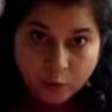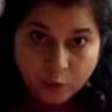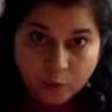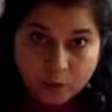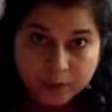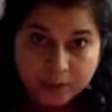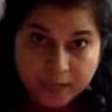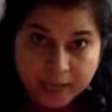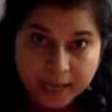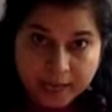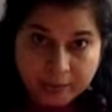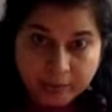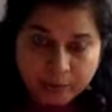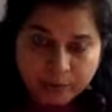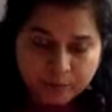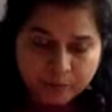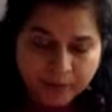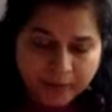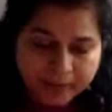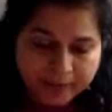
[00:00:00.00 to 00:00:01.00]
Over time,
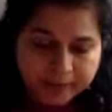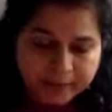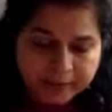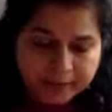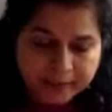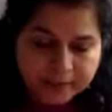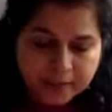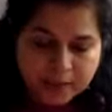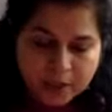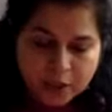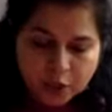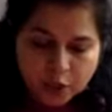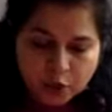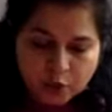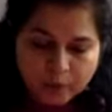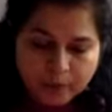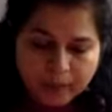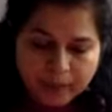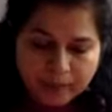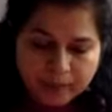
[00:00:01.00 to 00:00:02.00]
with practice,
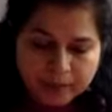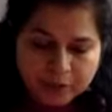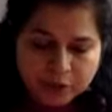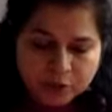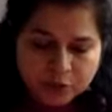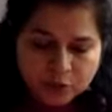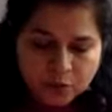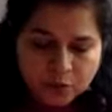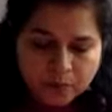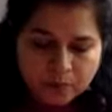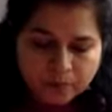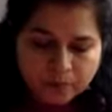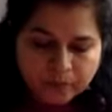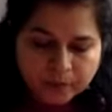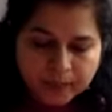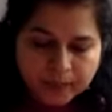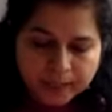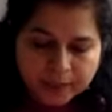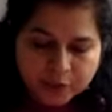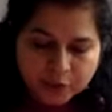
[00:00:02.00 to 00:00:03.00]
you'll be able to
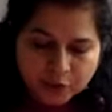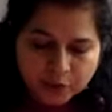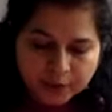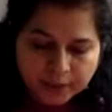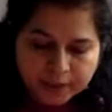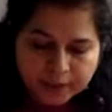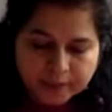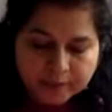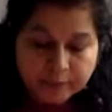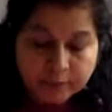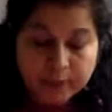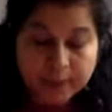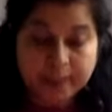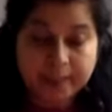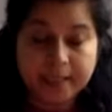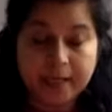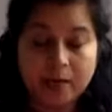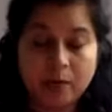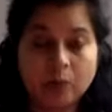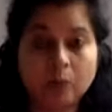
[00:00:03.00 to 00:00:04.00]
get your knees
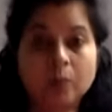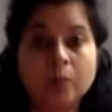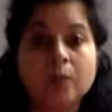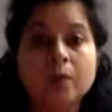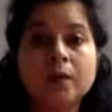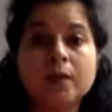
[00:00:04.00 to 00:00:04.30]
fully down.